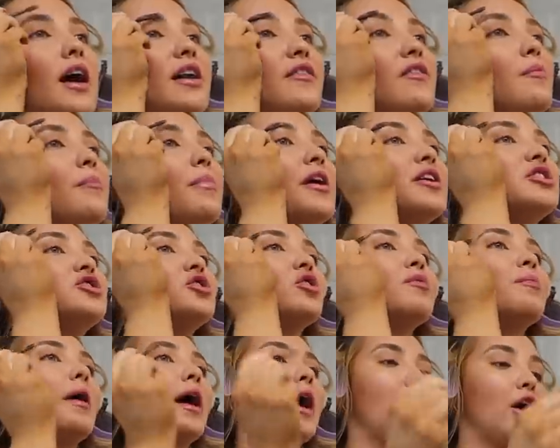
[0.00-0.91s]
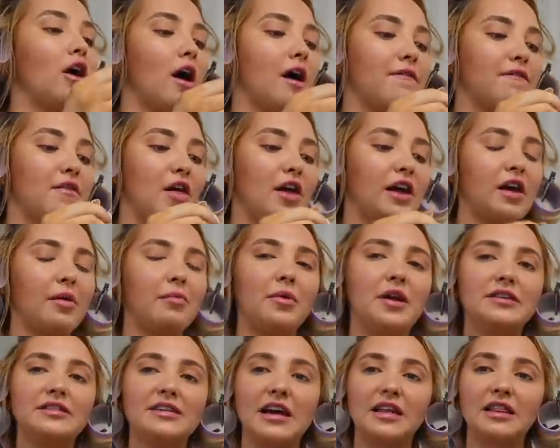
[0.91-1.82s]
kind of impatient with my hair. I feel like I'm
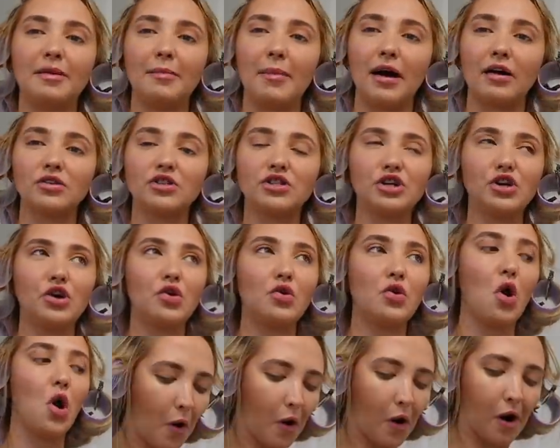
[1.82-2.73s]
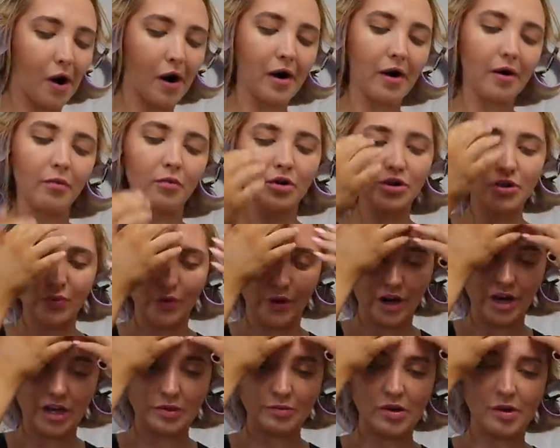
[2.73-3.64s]
gonna take them out soon, which
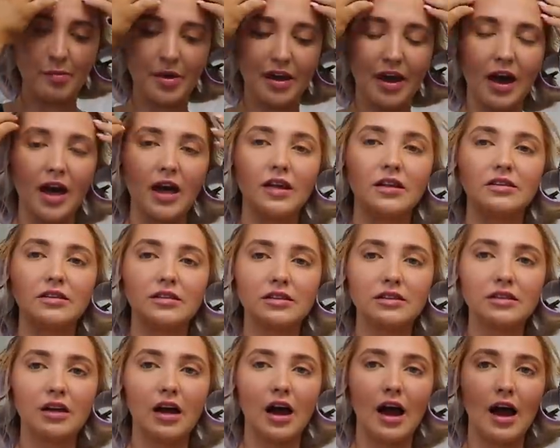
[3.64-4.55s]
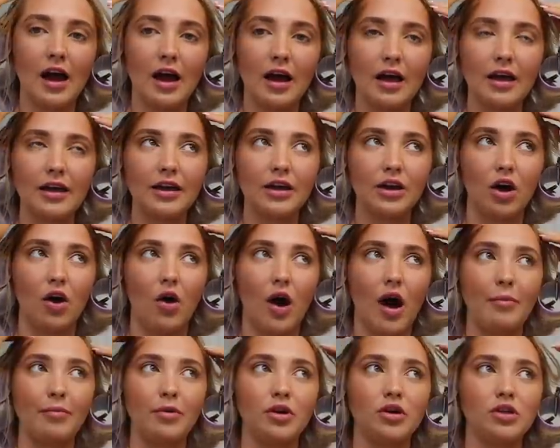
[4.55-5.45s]
worries me because, you know,
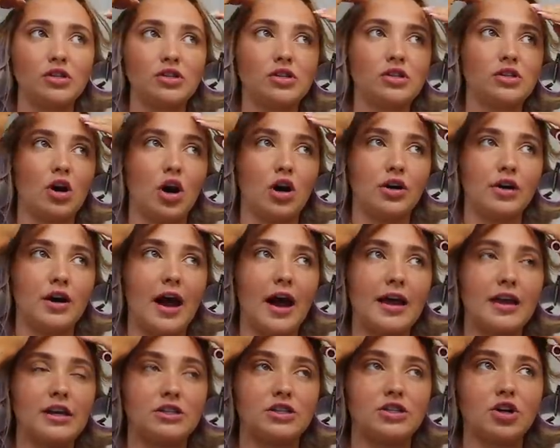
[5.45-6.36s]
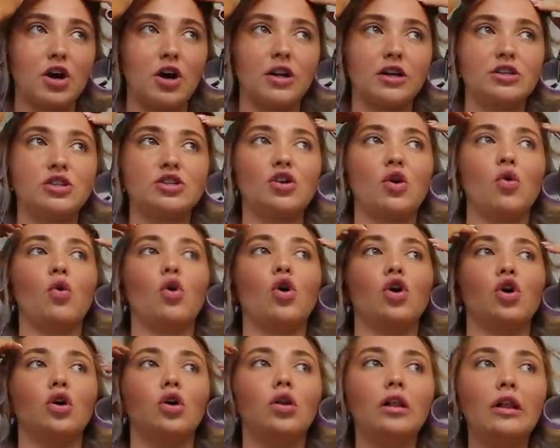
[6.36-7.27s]
our night is starting so
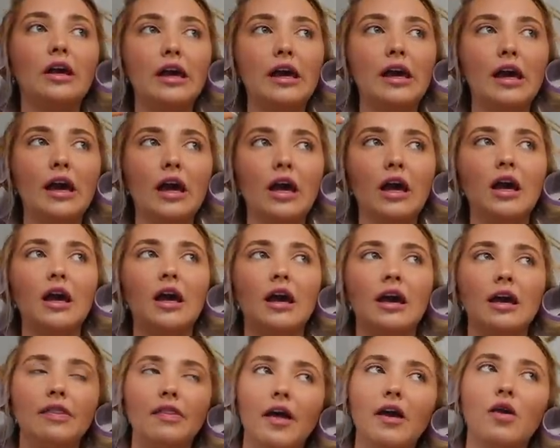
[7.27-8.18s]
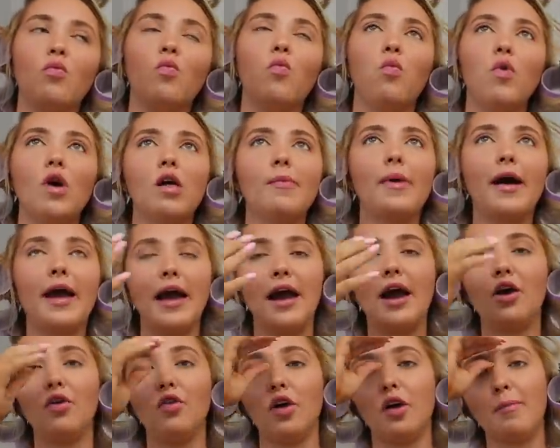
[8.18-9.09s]
early. Like, will my
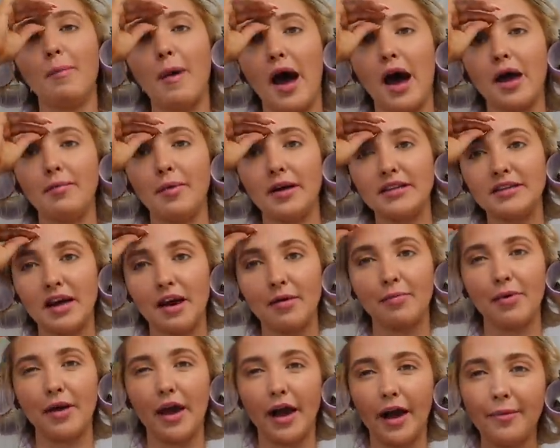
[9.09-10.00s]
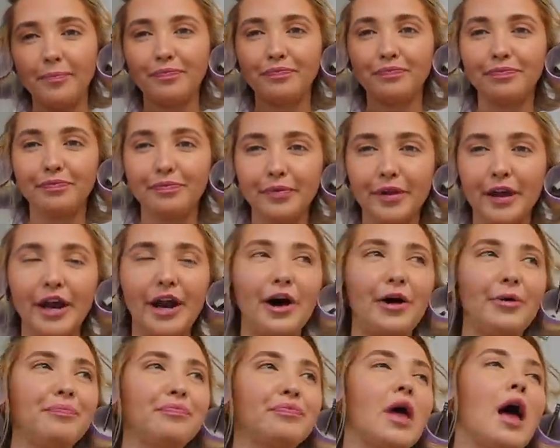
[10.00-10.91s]
hair look bad by 10 p.m.? You
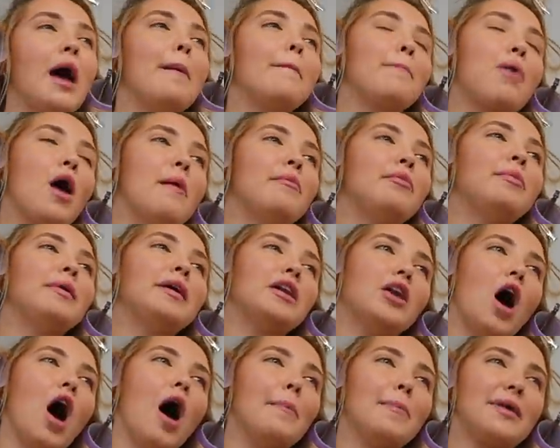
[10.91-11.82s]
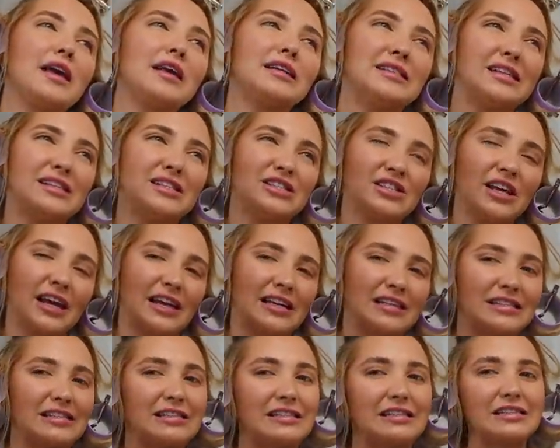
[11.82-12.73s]
know? Probably not, because this is like
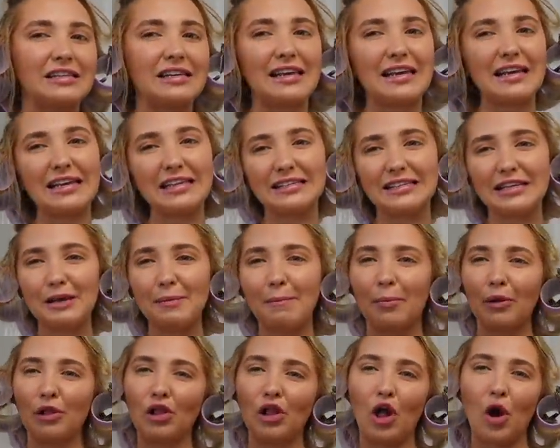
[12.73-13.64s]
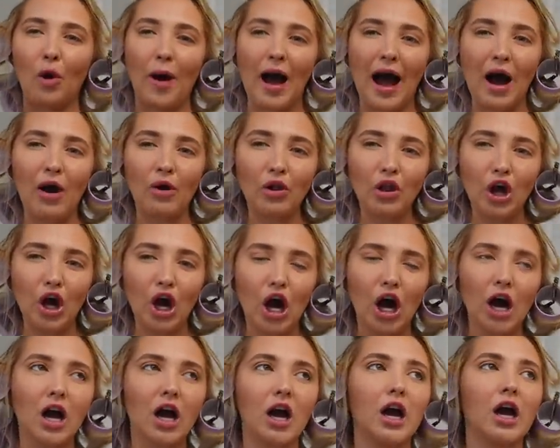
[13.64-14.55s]
an easy blowout
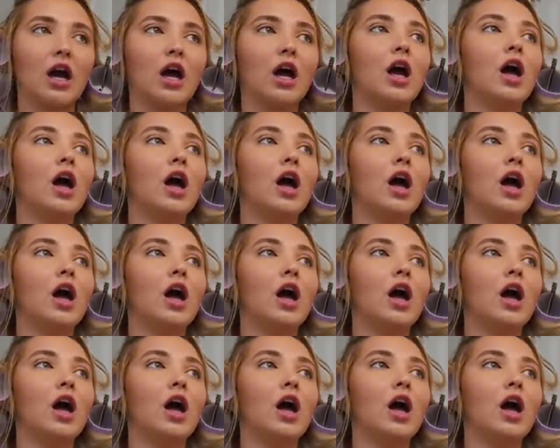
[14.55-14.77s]
look.